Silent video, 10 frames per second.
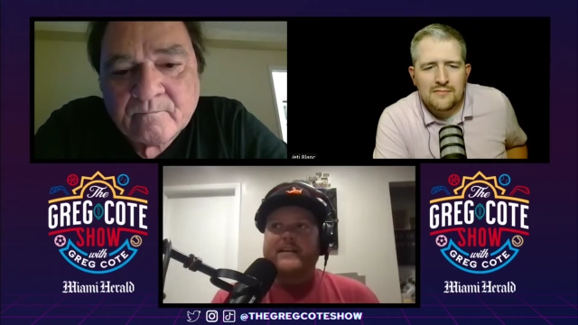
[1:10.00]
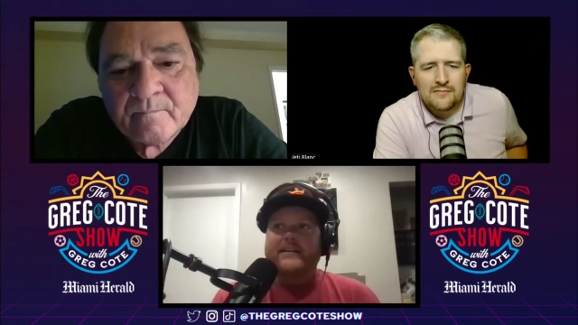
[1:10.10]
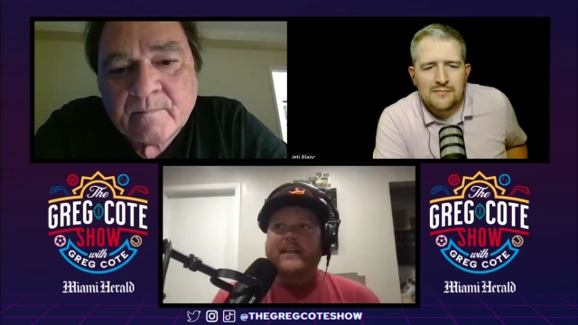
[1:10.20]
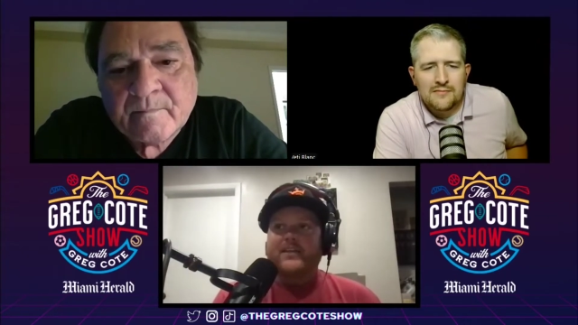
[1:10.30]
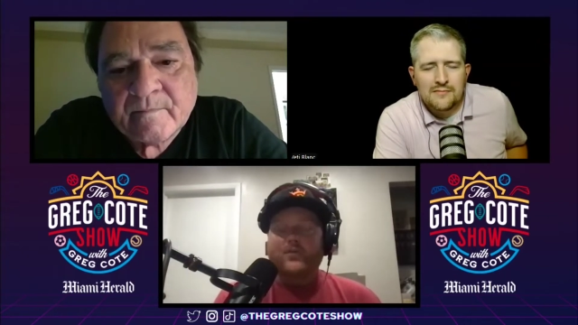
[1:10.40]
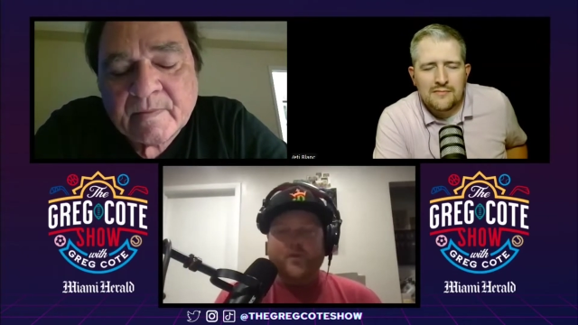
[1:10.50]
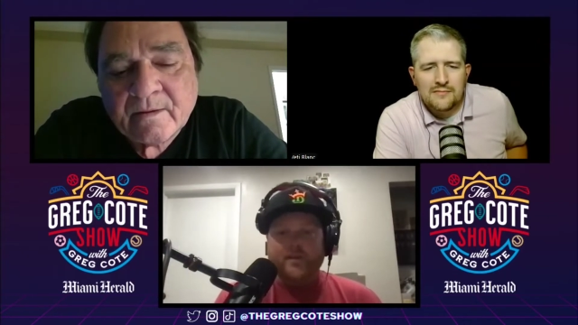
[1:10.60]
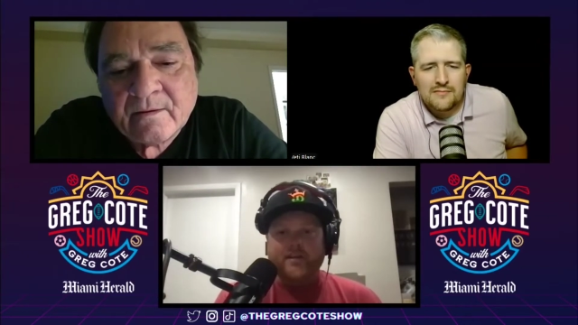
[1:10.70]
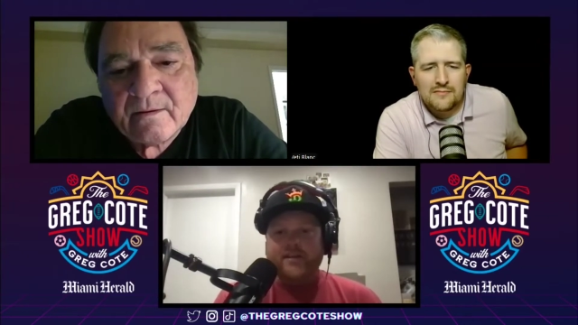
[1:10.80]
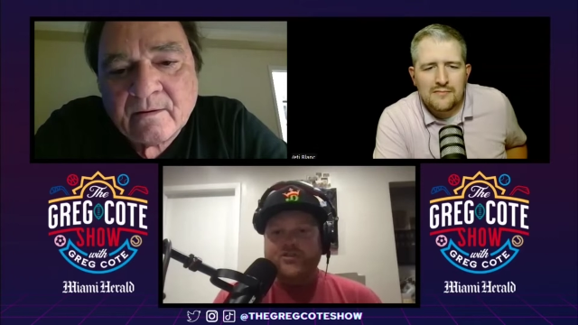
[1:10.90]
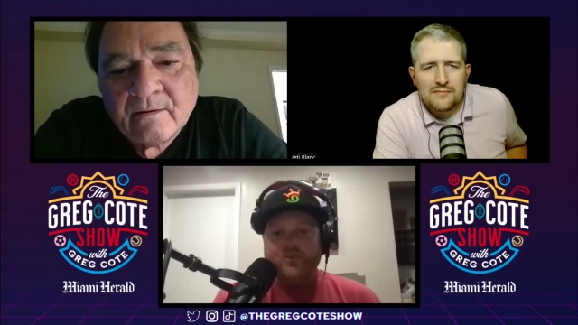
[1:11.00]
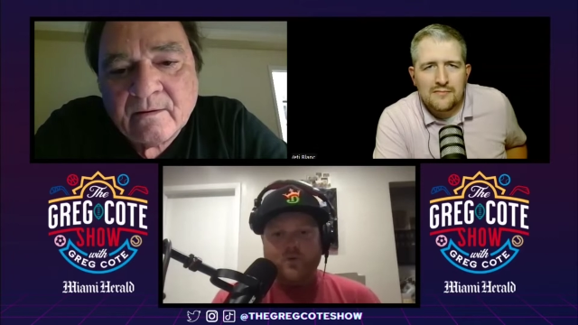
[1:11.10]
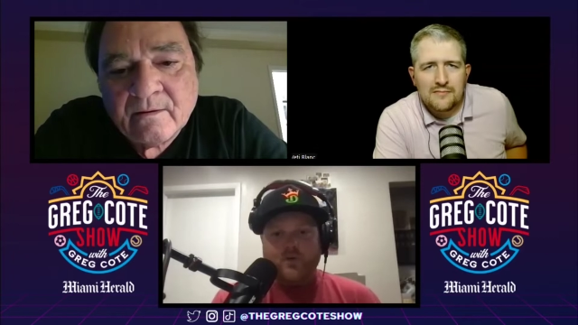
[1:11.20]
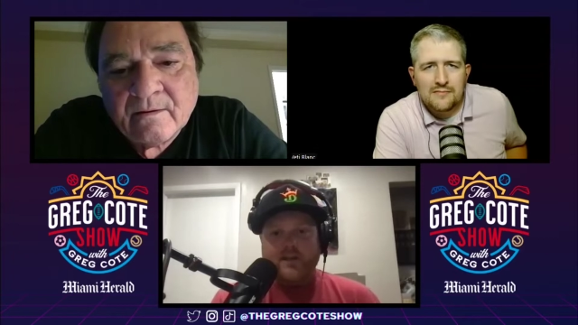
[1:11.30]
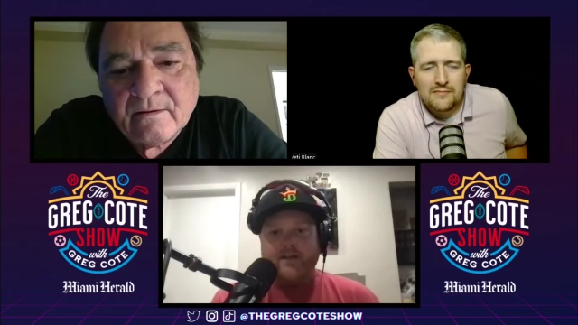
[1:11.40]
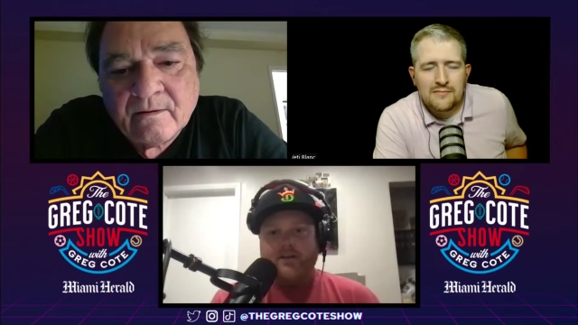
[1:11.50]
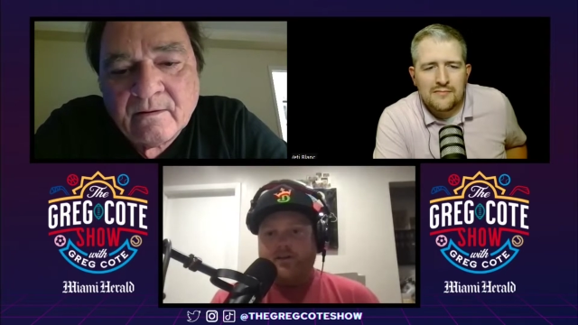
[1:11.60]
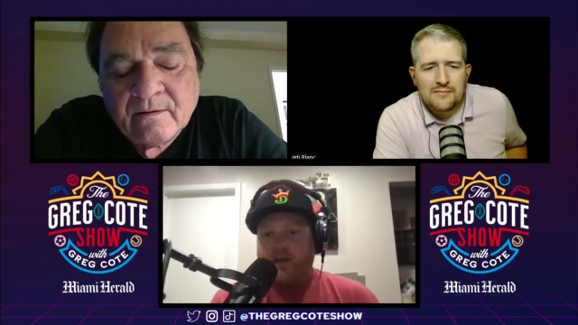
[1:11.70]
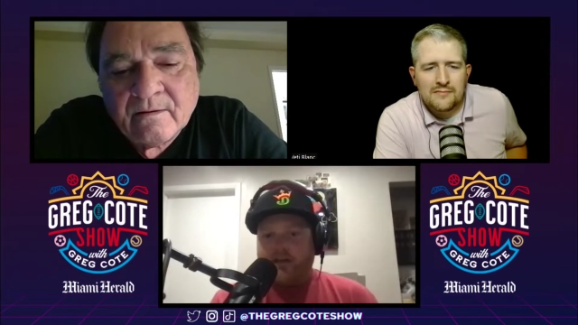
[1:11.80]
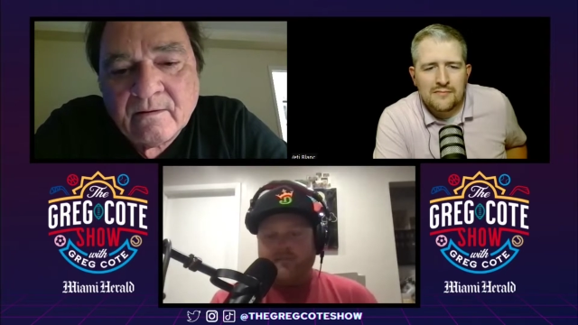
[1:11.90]
Speaker 1: that you really enjoy or
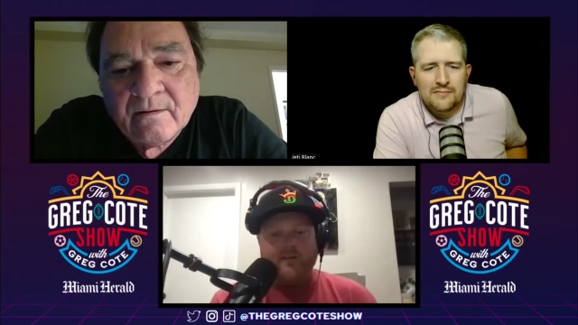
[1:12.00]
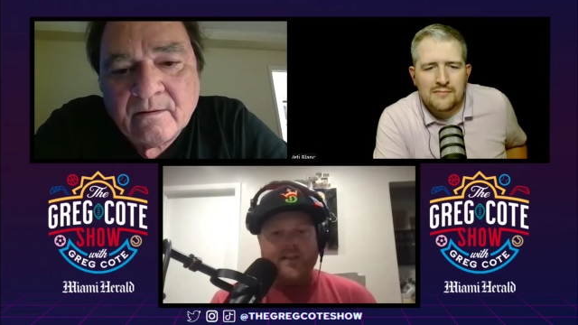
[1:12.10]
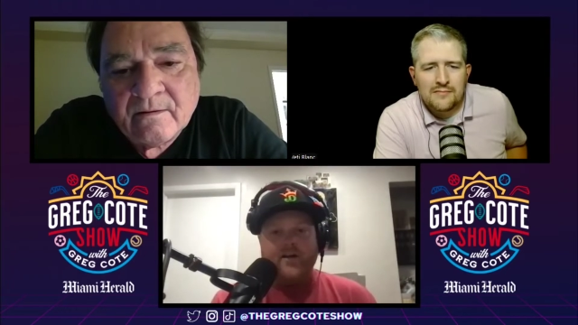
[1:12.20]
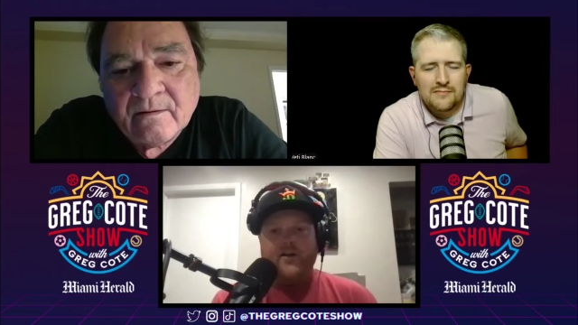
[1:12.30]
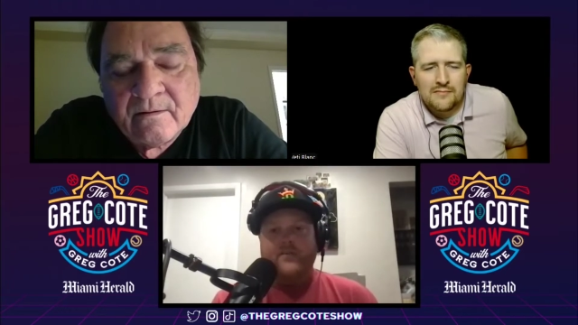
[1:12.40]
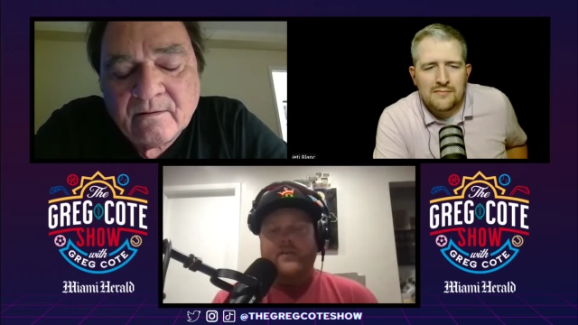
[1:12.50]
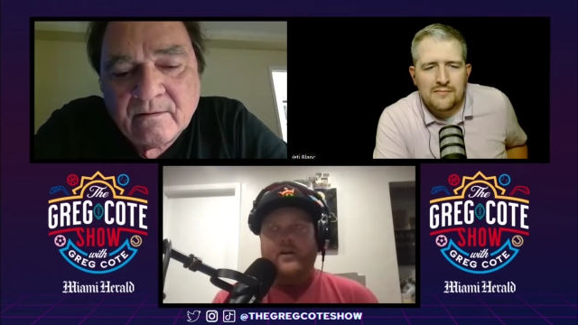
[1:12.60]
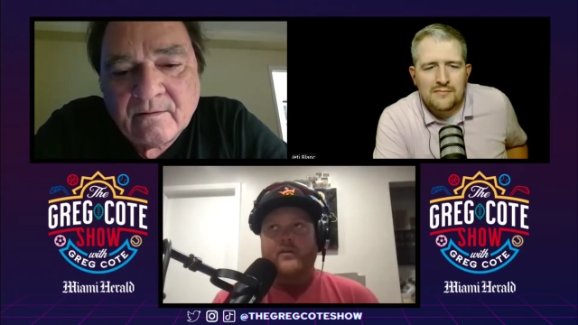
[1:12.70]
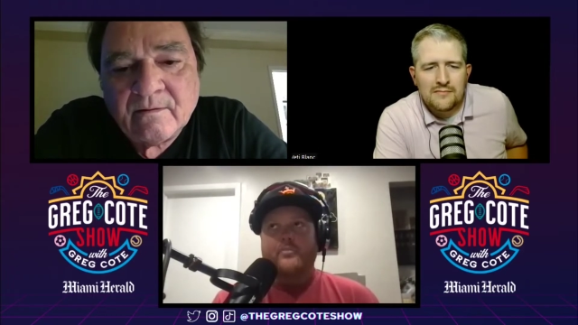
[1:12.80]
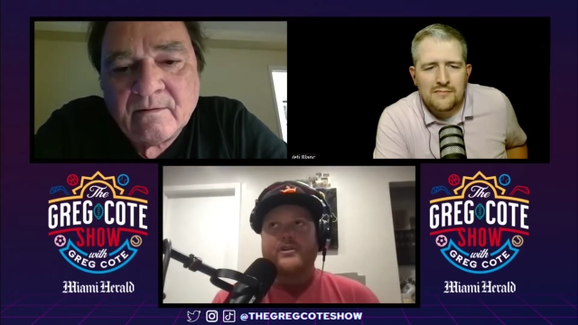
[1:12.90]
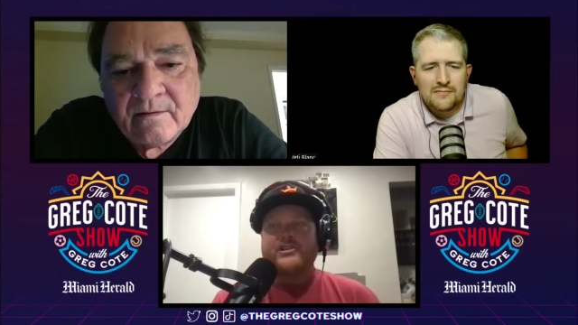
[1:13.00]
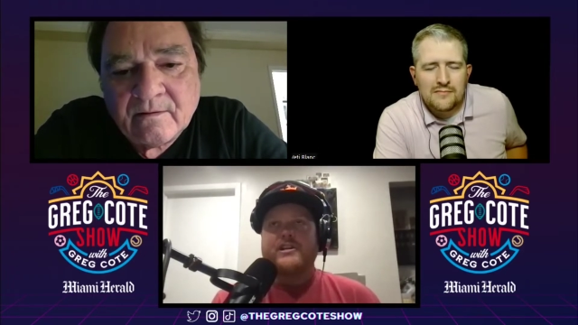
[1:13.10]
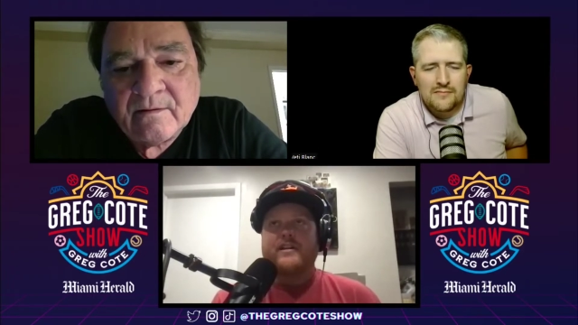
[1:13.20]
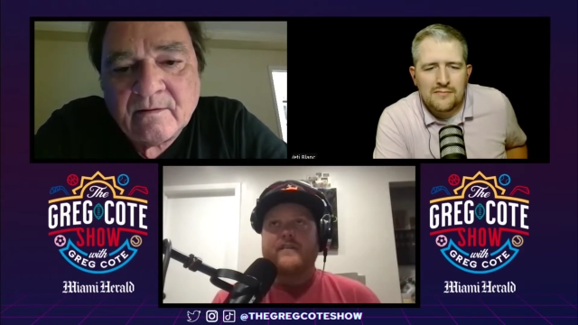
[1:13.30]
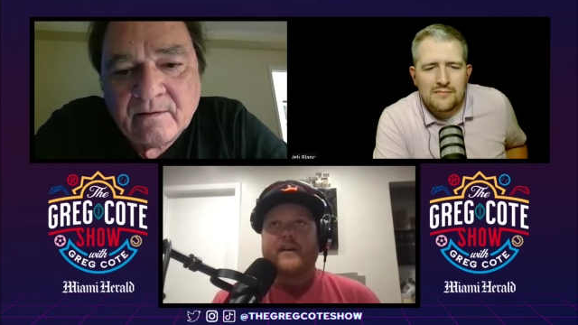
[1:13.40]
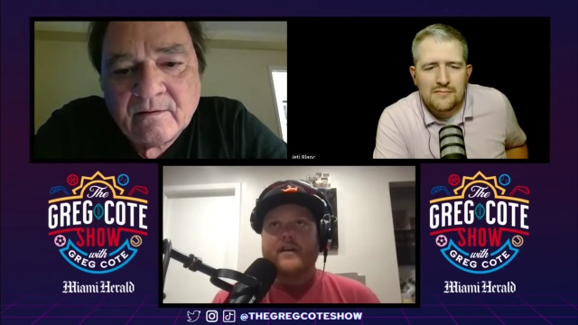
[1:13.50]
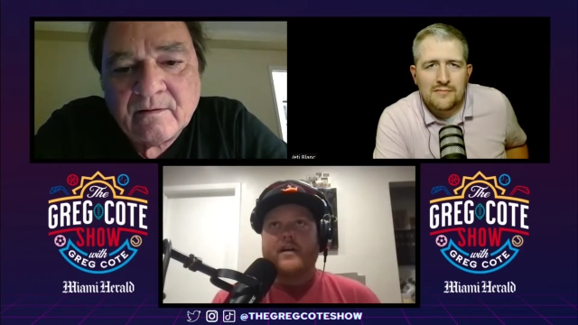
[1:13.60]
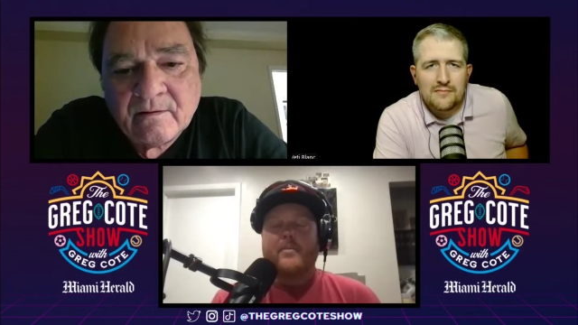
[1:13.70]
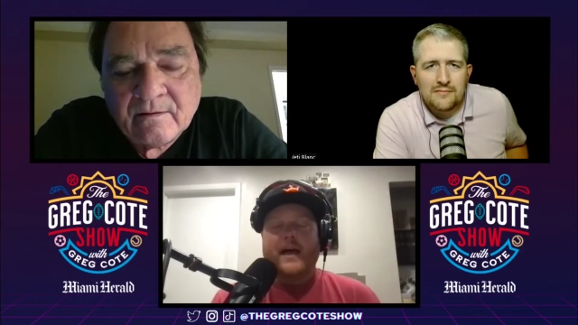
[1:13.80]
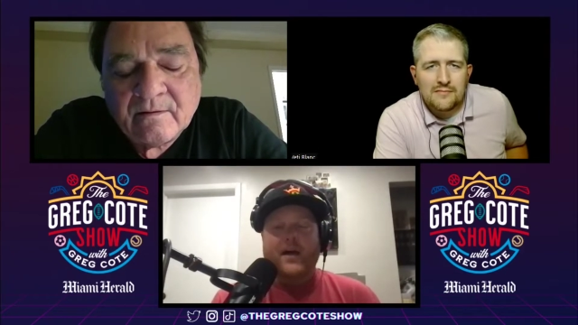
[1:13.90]
love or that are appreciative
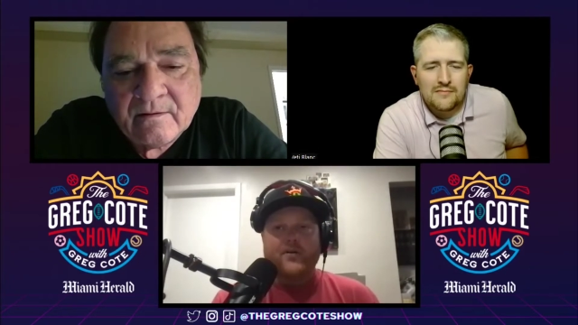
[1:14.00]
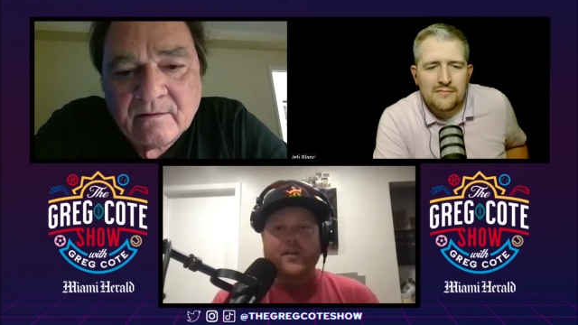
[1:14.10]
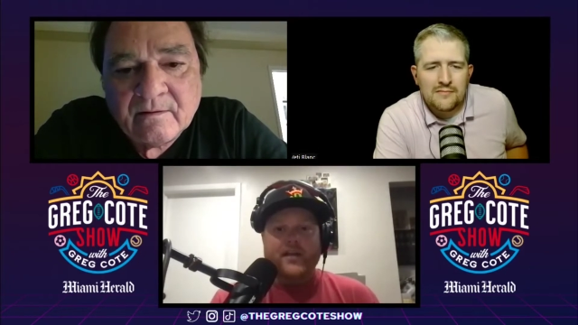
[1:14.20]
about?"